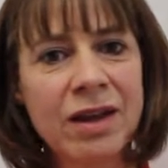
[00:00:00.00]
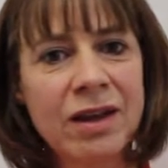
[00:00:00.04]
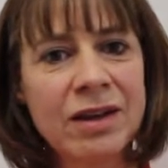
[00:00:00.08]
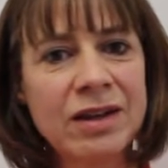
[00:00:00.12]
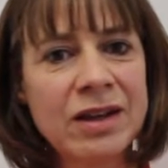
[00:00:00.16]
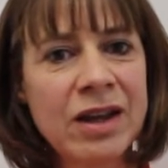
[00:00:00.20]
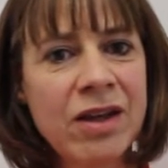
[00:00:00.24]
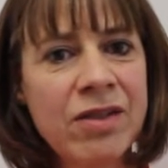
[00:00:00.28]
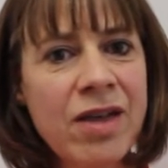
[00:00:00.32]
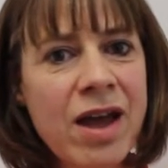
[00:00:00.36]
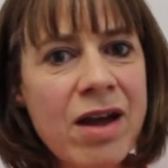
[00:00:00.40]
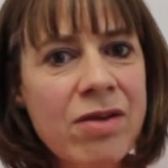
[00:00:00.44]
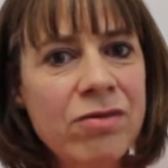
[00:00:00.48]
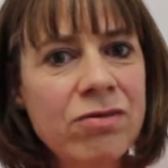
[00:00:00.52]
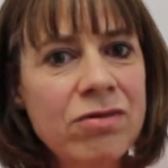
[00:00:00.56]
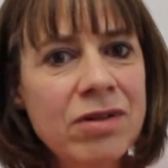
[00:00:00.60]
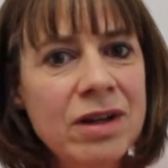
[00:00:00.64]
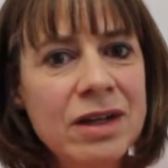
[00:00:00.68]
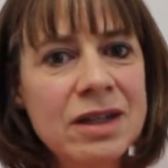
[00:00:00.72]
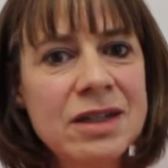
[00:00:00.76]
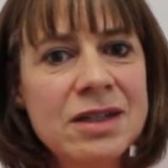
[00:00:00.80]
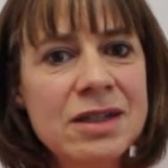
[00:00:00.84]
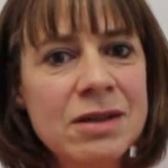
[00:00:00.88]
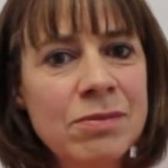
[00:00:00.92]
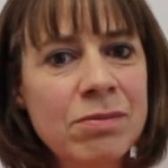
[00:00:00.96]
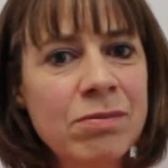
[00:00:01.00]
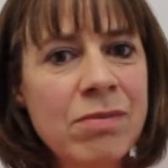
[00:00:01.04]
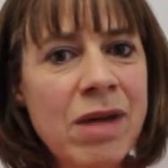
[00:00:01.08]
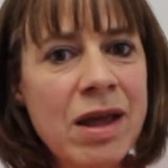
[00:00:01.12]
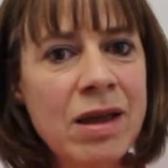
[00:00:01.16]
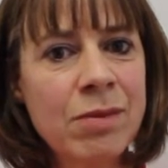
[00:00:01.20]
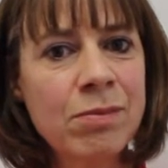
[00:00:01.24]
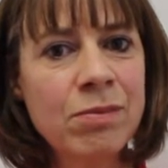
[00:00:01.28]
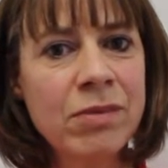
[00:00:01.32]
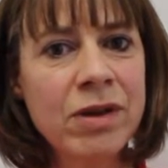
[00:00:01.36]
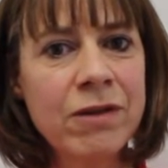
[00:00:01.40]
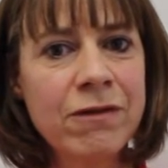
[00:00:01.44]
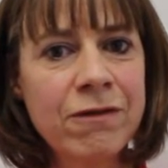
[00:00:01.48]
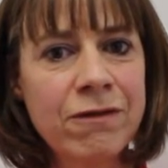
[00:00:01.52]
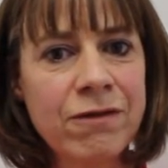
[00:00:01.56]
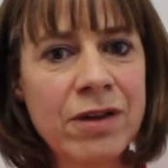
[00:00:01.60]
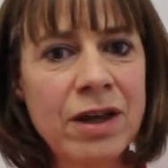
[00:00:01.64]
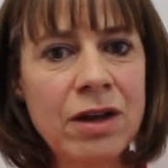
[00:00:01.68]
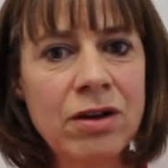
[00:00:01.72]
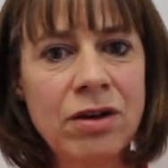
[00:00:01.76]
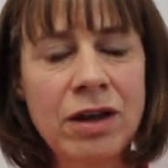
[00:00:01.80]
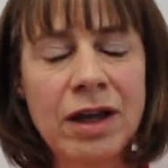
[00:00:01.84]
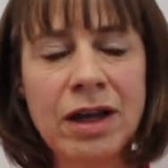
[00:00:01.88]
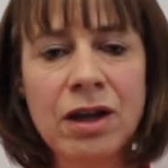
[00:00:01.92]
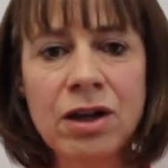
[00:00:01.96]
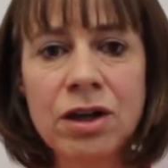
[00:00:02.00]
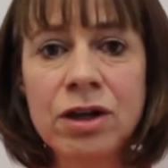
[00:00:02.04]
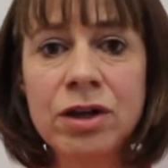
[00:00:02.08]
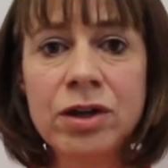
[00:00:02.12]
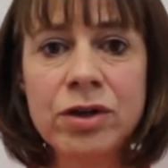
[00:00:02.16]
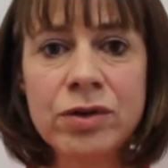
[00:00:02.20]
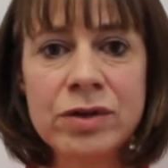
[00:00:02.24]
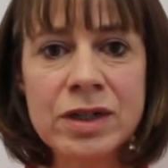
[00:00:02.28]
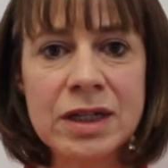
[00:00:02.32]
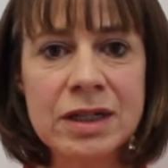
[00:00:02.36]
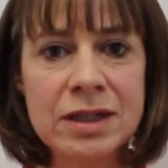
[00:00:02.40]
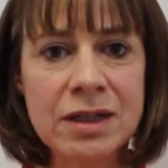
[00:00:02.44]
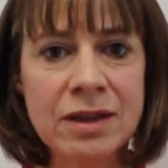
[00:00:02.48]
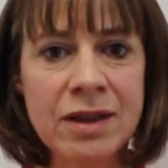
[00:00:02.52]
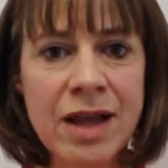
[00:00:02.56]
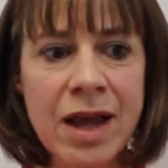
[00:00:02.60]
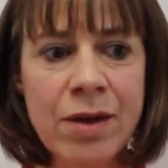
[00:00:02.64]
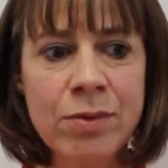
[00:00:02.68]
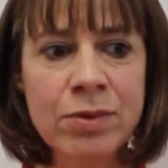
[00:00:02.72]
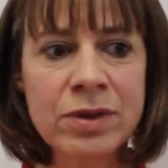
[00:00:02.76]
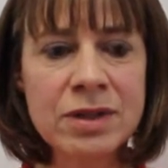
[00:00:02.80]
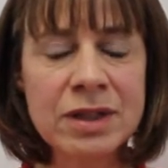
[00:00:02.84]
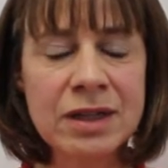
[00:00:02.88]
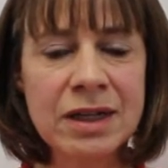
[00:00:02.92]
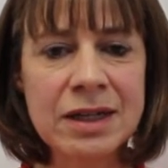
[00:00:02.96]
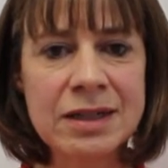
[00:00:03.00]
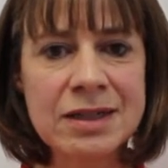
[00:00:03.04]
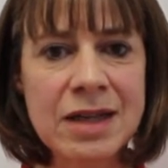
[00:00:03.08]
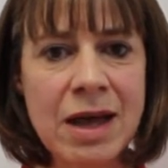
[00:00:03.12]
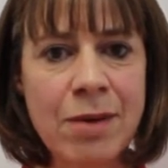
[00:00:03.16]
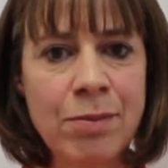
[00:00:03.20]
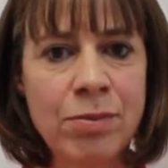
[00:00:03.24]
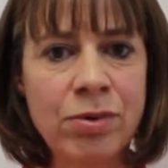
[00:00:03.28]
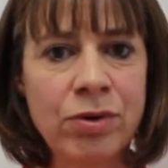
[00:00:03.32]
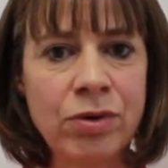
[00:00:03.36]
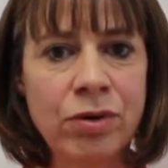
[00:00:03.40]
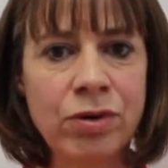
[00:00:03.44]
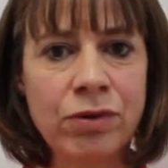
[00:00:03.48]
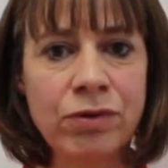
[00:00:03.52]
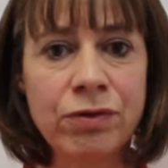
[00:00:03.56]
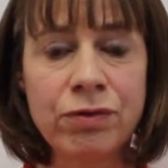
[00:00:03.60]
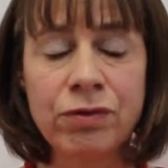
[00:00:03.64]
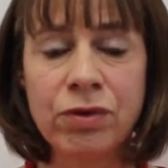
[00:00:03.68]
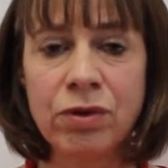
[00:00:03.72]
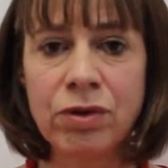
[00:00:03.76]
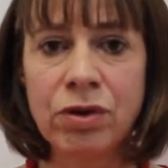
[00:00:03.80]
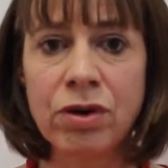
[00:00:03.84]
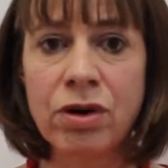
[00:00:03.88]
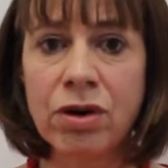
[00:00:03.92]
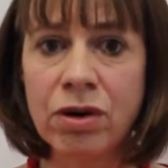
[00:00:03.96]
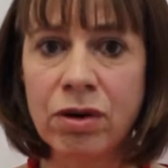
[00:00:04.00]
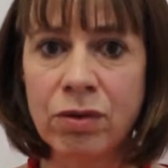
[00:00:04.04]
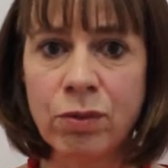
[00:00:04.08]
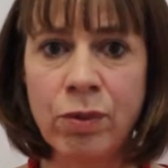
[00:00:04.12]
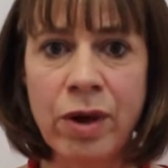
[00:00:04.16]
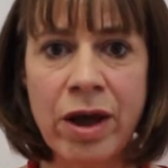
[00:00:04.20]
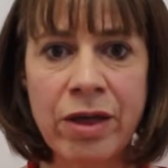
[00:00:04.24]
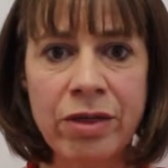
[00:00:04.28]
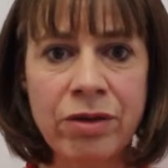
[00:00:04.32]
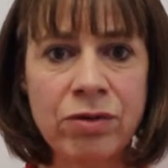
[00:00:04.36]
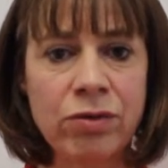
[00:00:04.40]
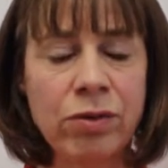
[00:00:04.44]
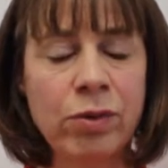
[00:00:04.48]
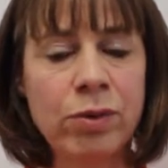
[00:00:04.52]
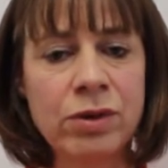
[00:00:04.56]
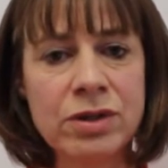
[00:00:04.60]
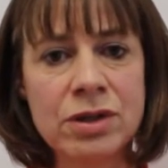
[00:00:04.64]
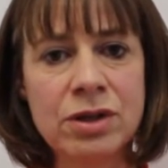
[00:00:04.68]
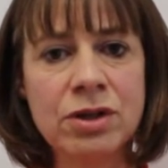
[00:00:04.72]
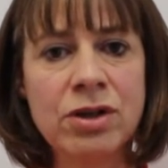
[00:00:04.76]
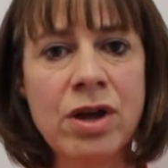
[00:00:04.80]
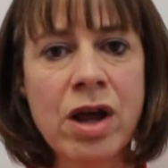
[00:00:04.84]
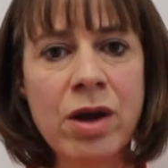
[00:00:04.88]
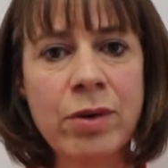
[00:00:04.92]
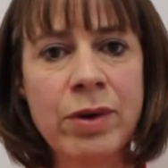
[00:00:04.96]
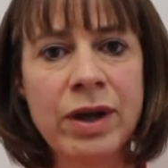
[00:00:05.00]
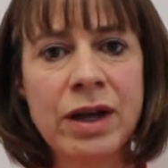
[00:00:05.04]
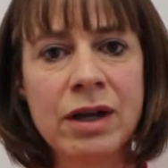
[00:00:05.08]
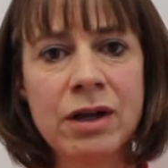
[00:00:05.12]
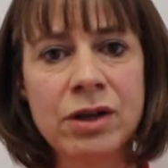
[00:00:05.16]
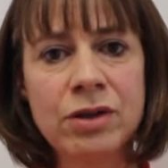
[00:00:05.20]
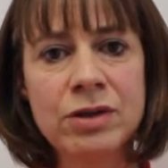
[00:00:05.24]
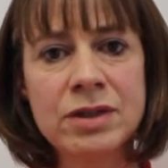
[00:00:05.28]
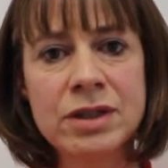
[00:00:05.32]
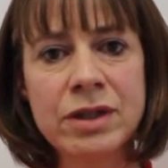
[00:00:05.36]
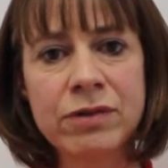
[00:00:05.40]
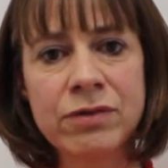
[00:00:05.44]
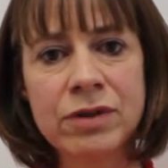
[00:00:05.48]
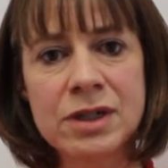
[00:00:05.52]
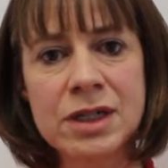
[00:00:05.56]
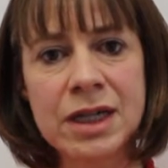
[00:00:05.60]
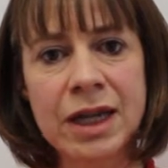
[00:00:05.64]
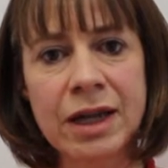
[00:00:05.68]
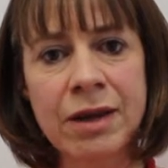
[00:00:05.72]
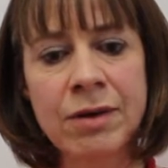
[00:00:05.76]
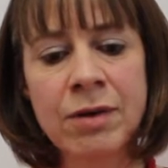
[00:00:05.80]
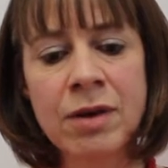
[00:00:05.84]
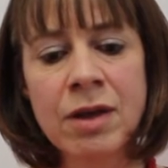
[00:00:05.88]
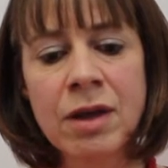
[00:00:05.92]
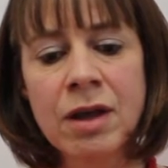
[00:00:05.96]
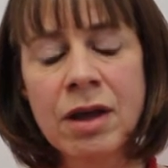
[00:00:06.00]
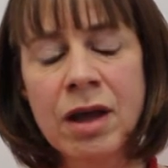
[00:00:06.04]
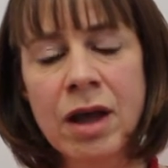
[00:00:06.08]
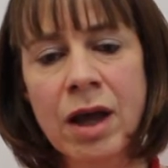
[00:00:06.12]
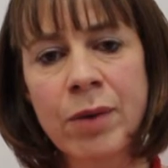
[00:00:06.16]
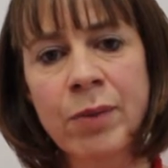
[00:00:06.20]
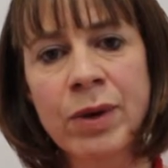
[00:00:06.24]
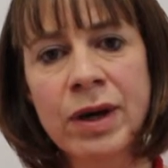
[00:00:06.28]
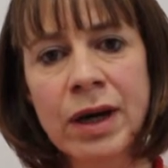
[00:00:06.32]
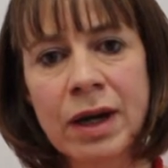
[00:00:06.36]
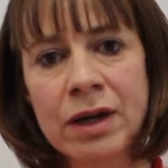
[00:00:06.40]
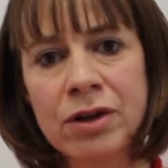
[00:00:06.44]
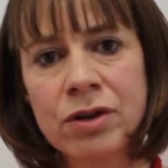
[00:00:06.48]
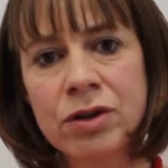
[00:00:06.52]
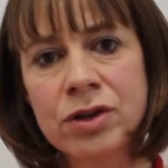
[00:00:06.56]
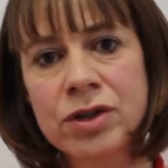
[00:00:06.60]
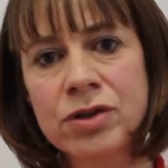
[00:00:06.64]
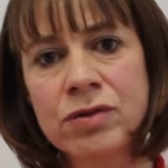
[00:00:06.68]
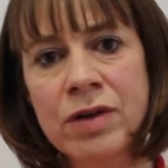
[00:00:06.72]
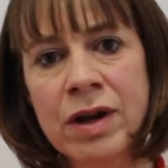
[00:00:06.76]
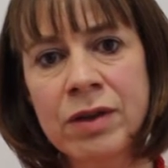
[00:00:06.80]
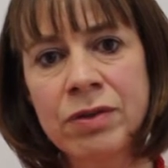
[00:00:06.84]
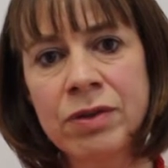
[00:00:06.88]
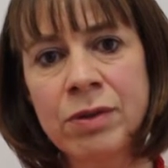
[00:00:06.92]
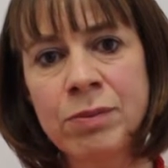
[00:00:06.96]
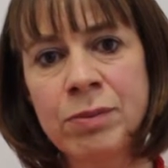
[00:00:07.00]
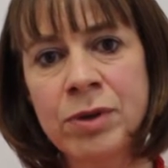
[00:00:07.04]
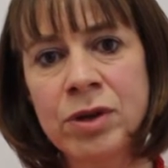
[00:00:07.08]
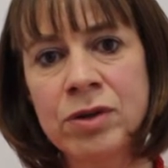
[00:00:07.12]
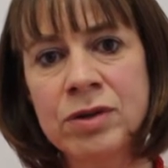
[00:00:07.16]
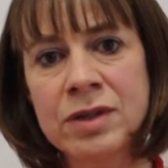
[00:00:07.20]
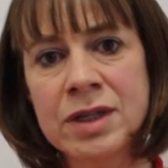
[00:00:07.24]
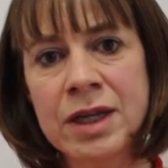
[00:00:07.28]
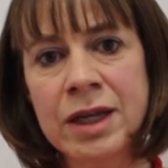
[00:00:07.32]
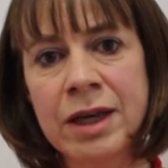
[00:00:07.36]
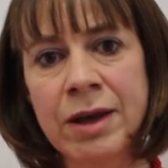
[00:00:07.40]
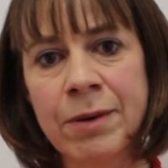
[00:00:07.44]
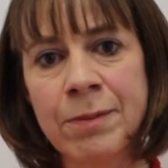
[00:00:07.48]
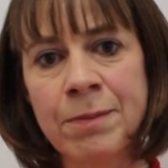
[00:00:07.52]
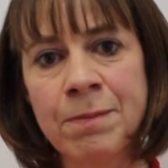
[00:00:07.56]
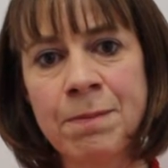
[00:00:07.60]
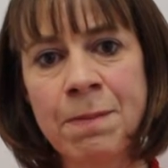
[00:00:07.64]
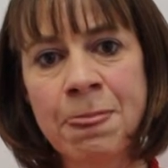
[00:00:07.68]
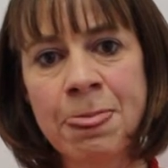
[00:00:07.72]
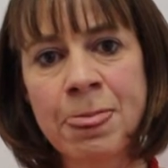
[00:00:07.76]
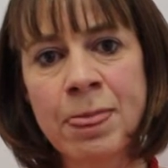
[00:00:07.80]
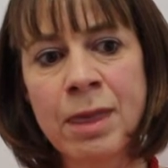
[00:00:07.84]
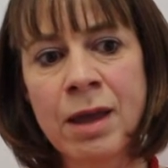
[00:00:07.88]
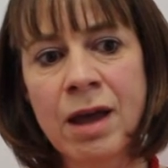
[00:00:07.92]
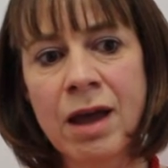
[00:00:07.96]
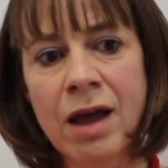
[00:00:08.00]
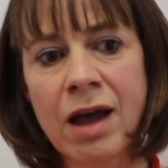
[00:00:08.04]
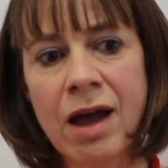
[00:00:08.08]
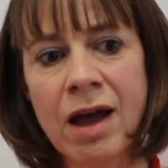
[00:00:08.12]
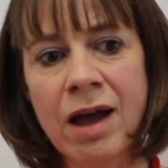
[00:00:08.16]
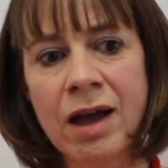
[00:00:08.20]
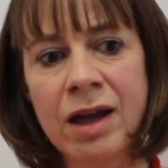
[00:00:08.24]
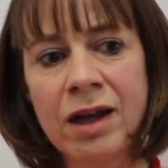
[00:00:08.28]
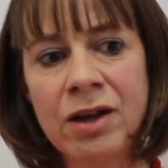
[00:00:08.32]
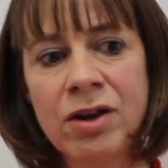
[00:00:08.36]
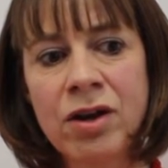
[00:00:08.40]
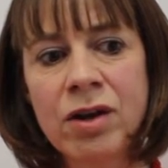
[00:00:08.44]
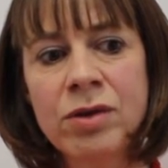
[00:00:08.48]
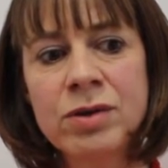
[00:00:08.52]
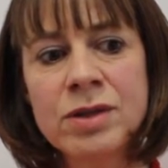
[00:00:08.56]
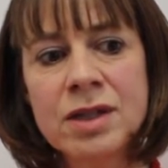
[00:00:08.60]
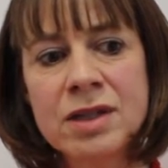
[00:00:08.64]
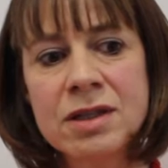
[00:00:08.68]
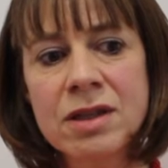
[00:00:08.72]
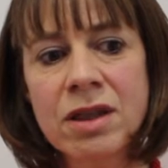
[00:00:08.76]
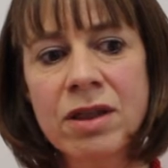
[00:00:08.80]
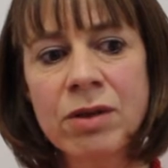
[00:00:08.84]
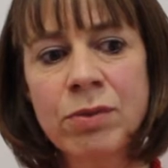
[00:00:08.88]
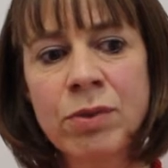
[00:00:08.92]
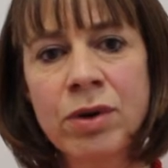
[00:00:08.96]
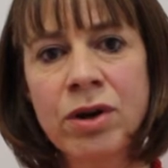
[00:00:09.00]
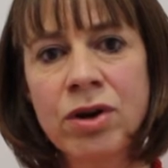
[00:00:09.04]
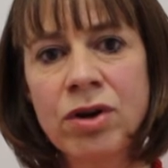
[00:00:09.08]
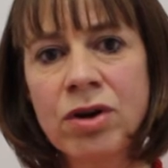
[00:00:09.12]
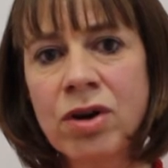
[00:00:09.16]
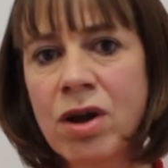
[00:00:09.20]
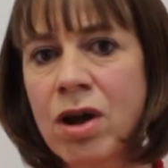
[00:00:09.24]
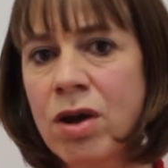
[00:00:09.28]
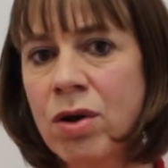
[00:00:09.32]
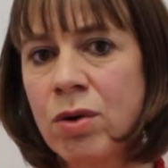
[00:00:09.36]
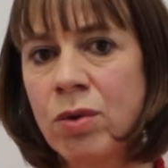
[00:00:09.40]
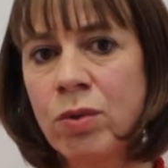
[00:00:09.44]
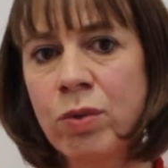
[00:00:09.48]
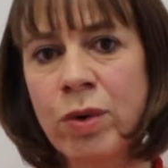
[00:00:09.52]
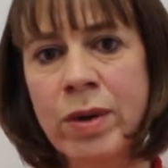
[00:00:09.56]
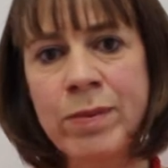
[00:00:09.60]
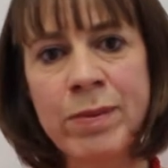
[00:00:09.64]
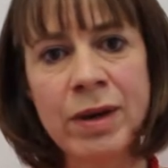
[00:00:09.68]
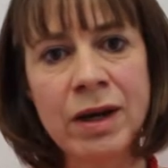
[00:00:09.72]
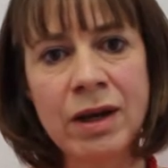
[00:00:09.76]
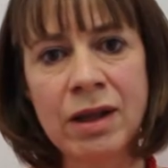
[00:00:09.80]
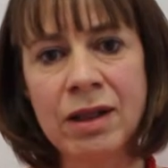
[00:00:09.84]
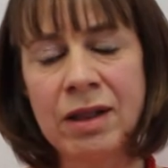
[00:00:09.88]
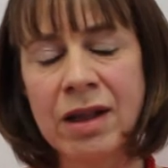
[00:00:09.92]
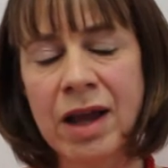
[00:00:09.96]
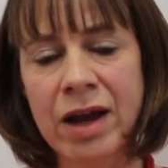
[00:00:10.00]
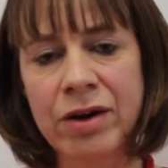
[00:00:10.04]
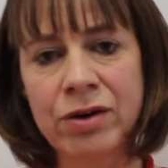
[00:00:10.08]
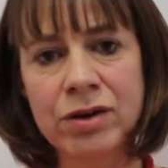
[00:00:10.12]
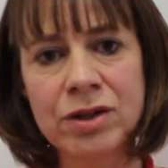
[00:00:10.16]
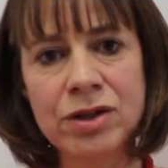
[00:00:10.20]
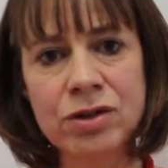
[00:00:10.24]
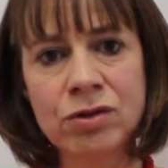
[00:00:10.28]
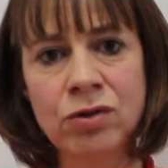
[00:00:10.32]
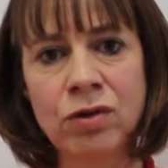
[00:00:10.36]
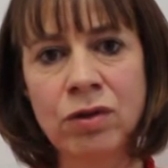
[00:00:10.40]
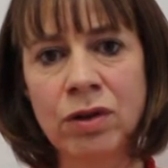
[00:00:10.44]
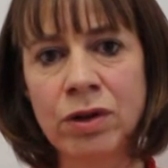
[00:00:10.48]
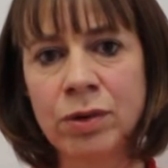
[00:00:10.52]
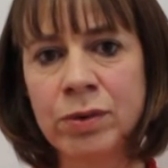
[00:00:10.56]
Now that really didn't make me feel included, and that was an example of where there was no inclusivity. And when I looked around the museum, I noticed that there were no women in there at all.